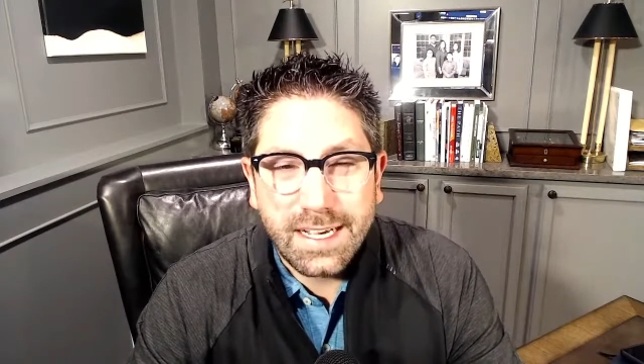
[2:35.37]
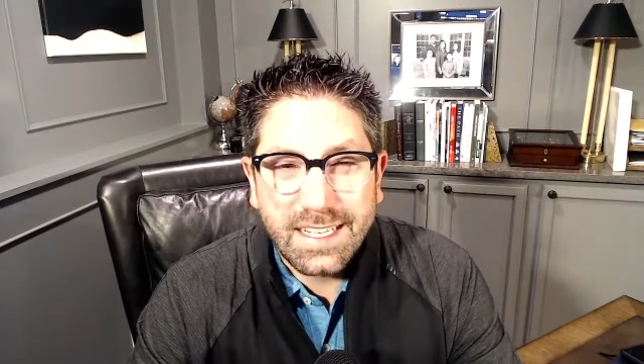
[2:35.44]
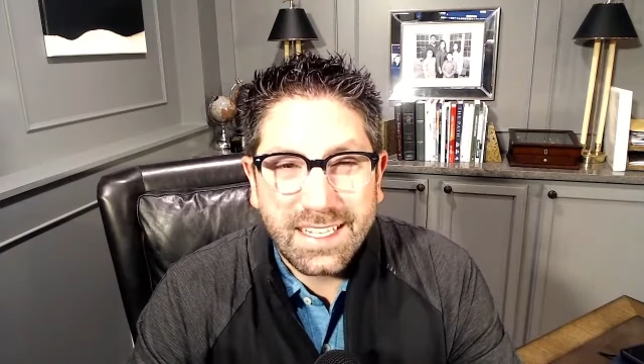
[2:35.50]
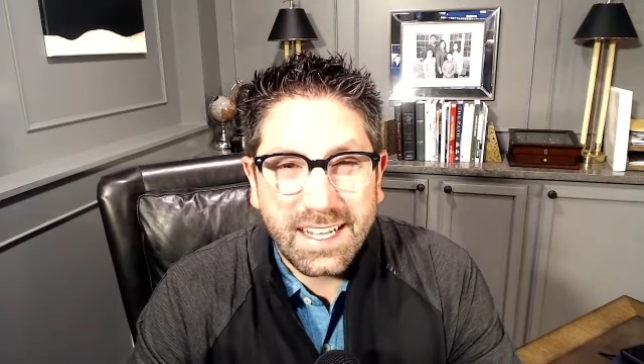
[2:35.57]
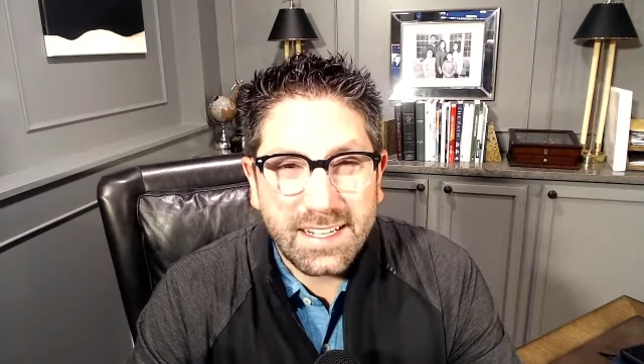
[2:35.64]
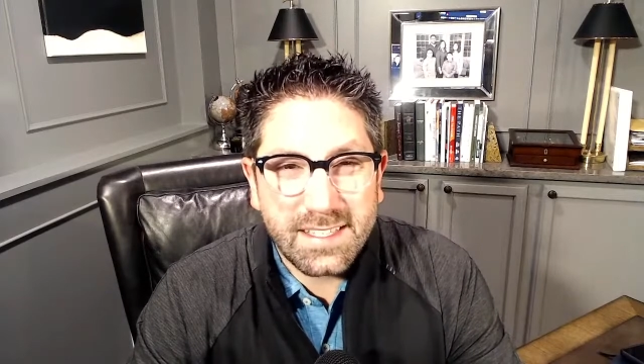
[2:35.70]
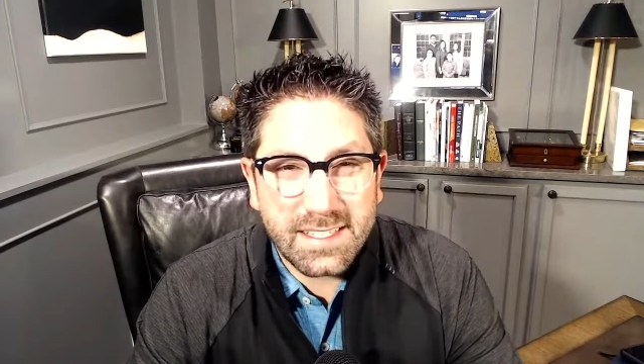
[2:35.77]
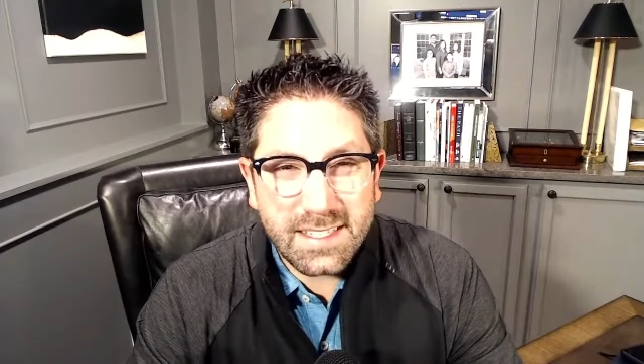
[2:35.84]

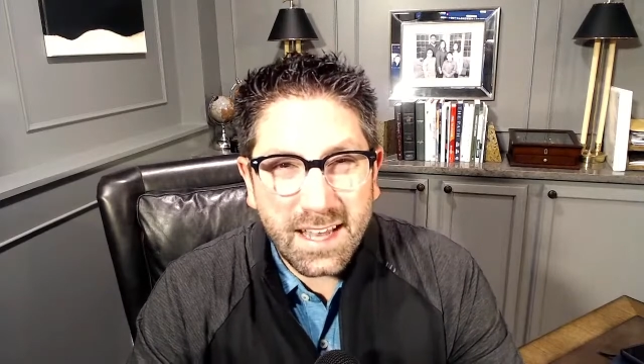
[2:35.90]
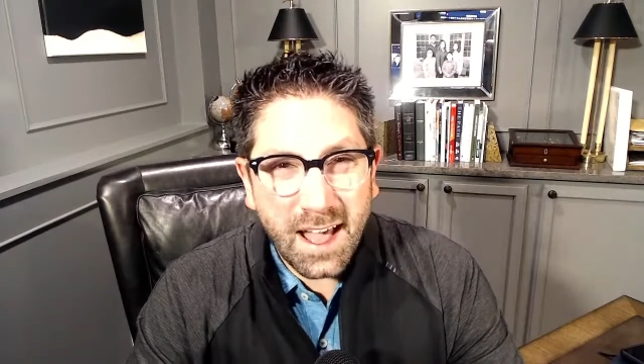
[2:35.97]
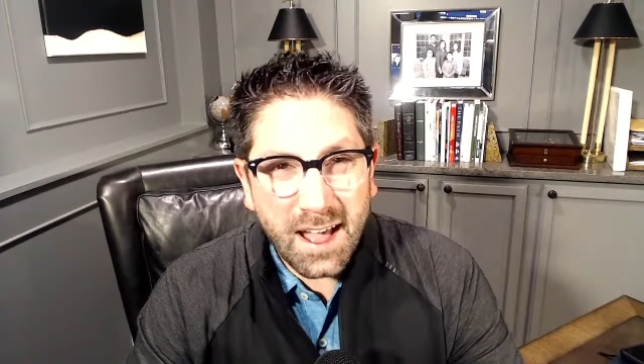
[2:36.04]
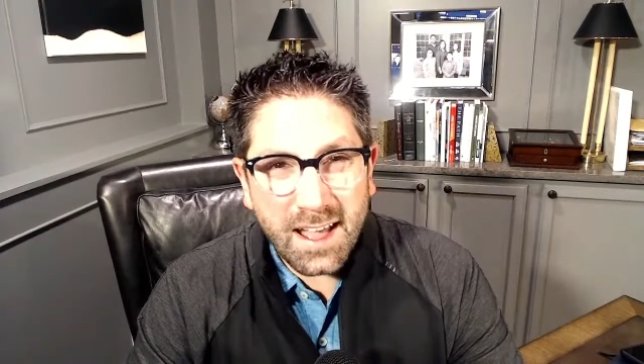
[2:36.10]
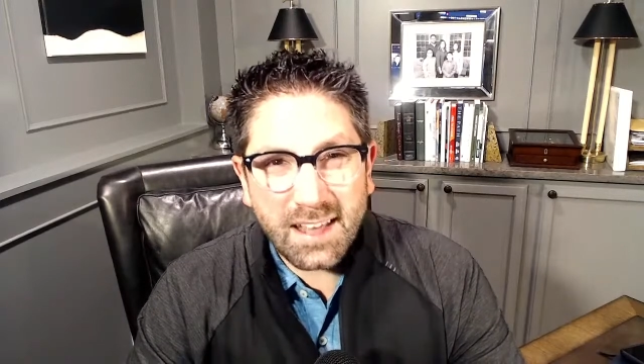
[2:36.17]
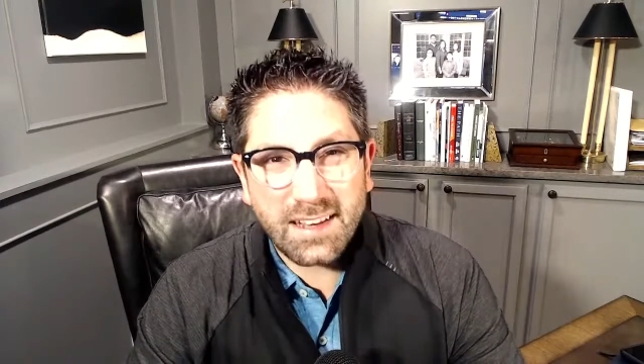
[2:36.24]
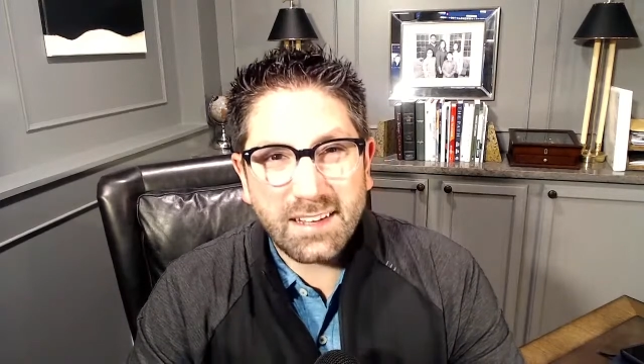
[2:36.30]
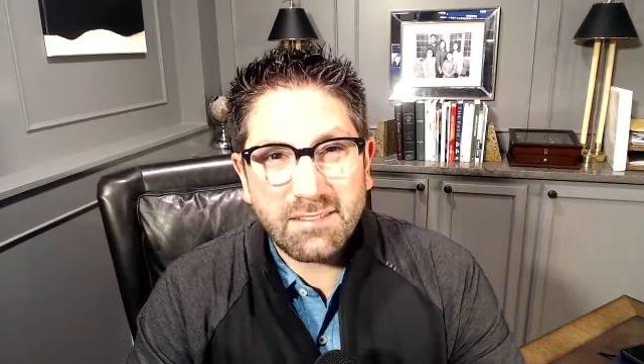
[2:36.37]
That's
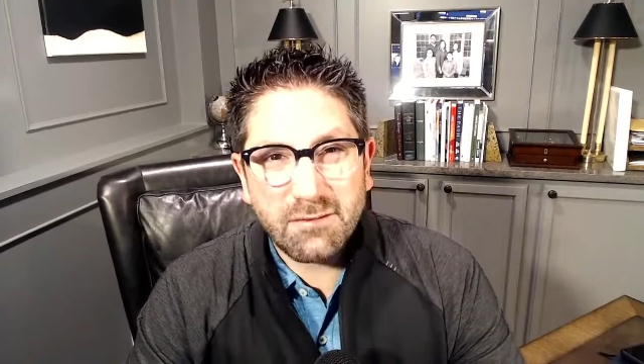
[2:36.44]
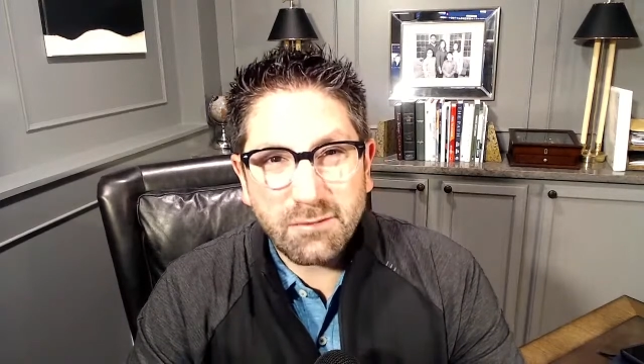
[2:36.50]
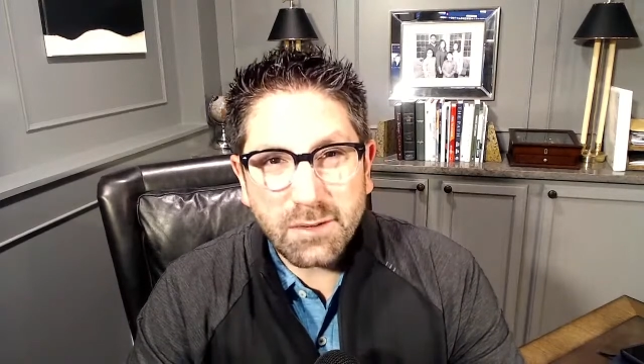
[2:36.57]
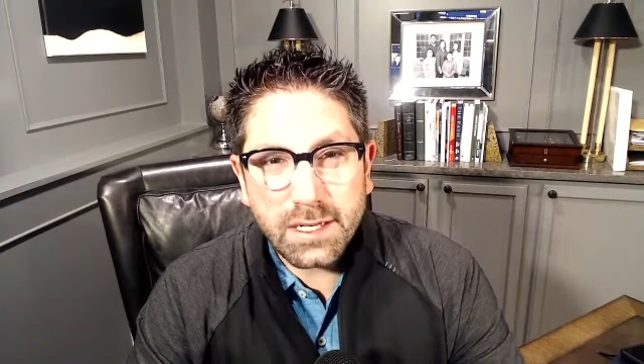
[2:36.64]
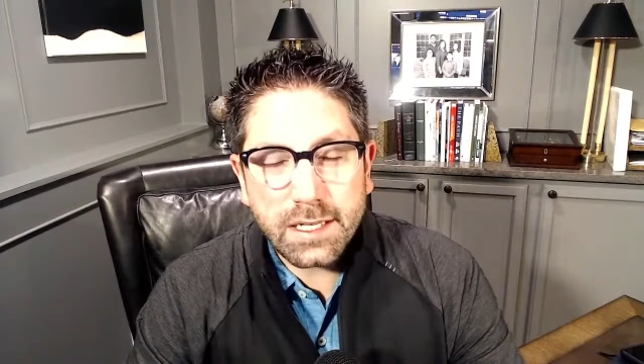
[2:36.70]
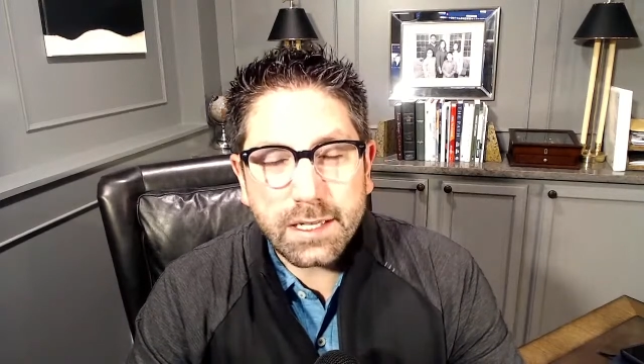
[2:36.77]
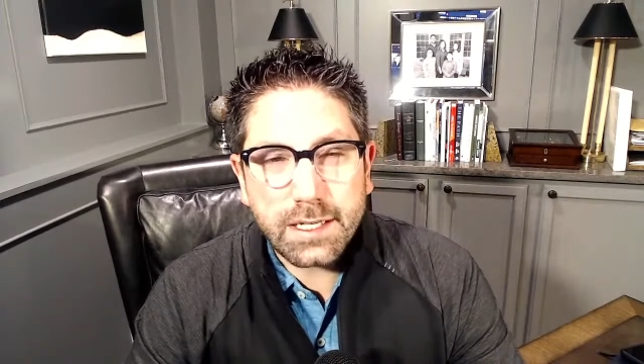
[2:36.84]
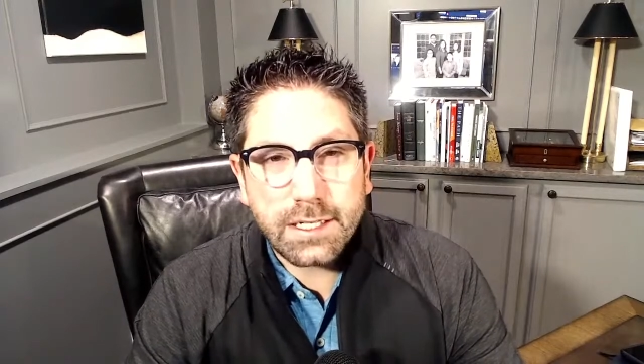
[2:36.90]
not
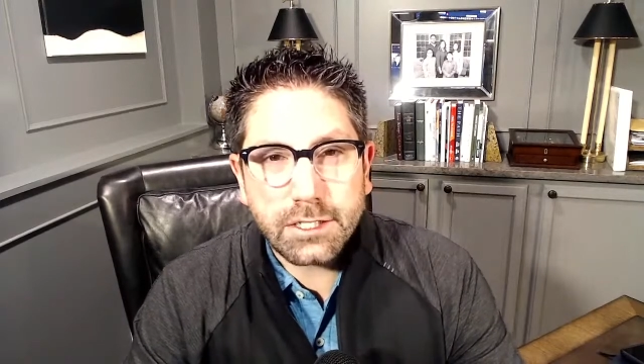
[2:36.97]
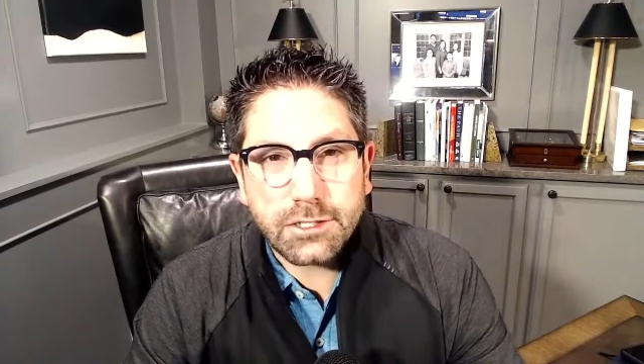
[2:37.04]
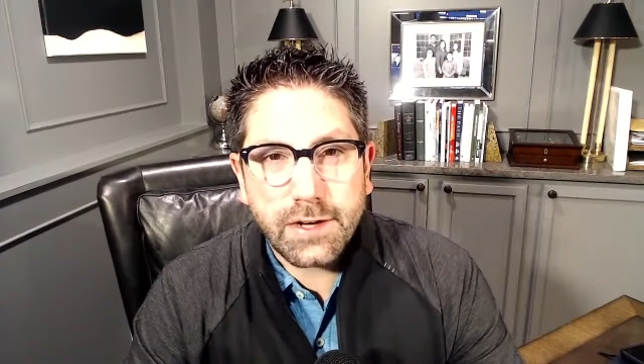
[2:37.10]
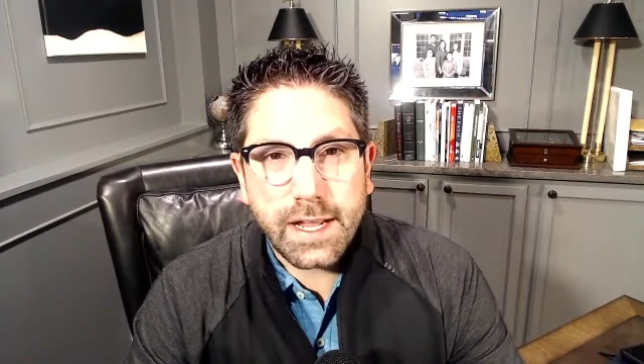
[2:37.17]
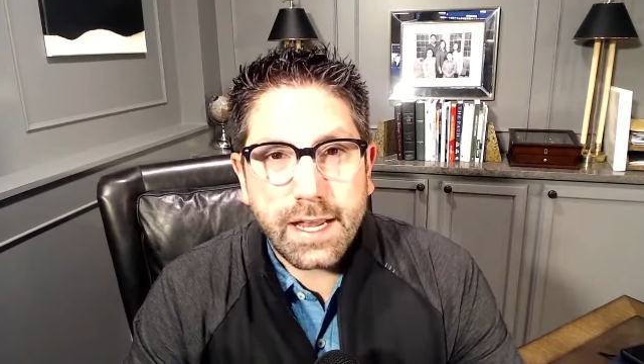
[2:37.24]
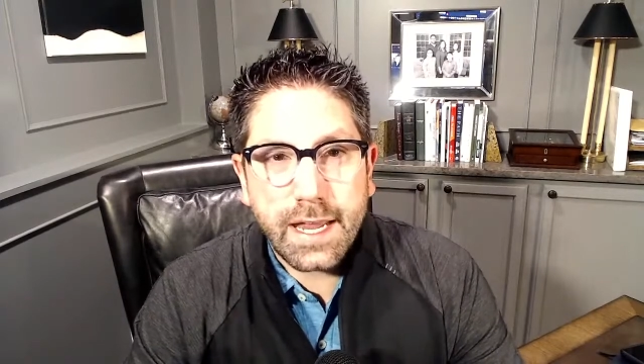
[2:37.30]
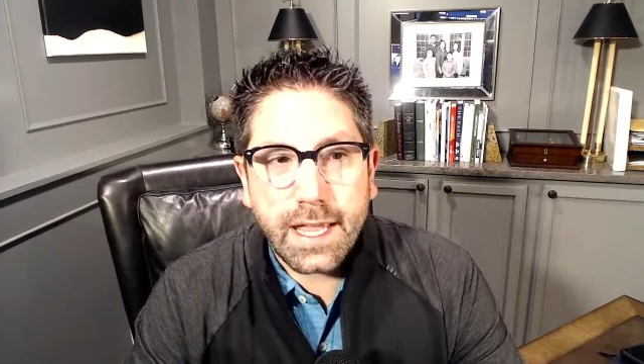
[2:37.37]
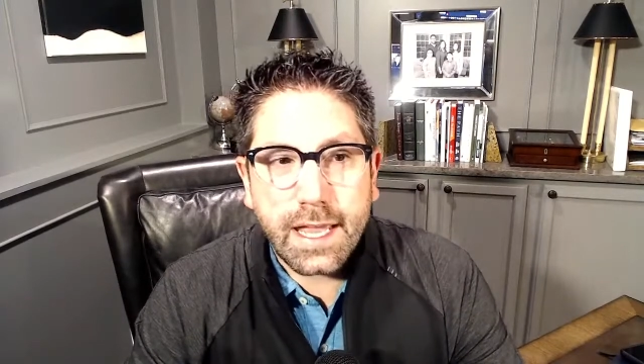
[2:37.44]
really training.